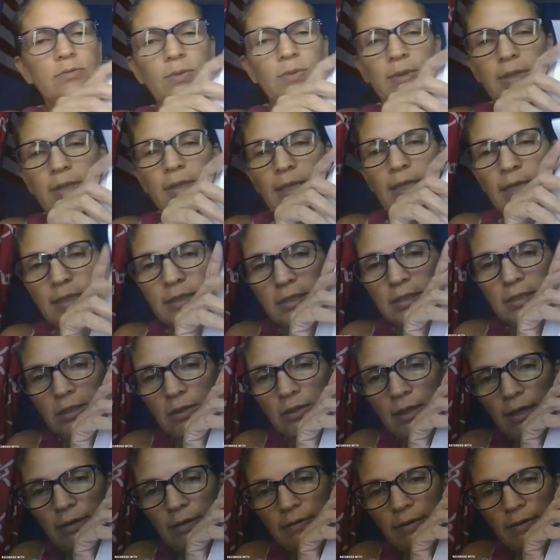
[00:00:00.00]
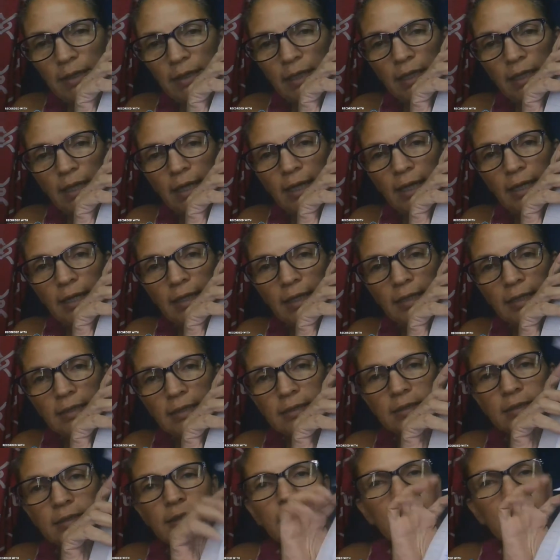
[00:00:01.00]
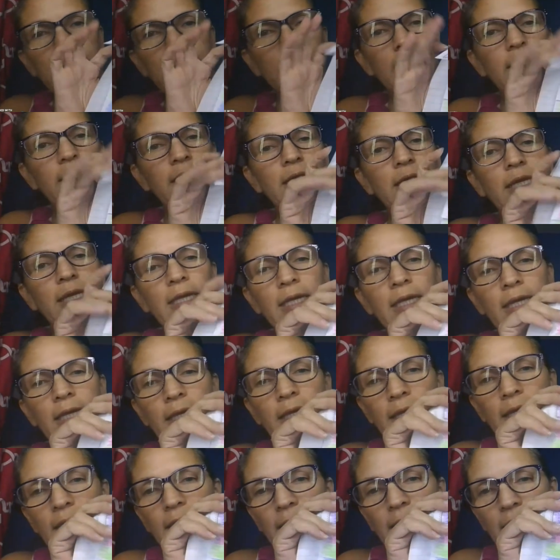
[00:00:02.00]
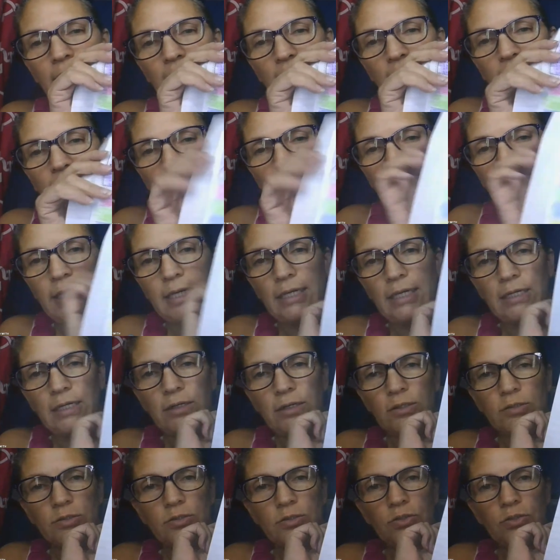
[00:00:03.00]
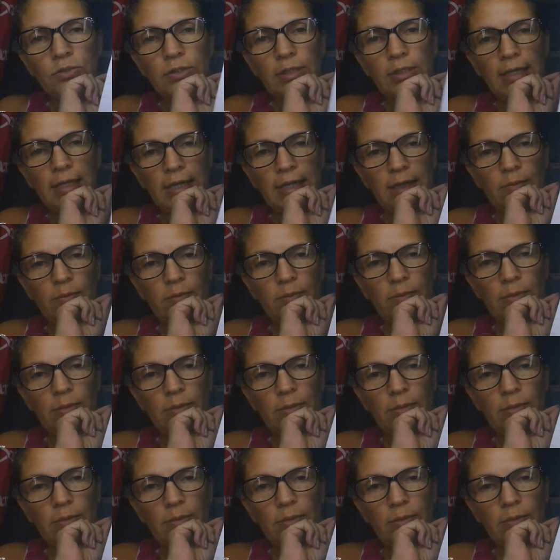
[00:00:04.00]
one does not have any lines. And here goes your name.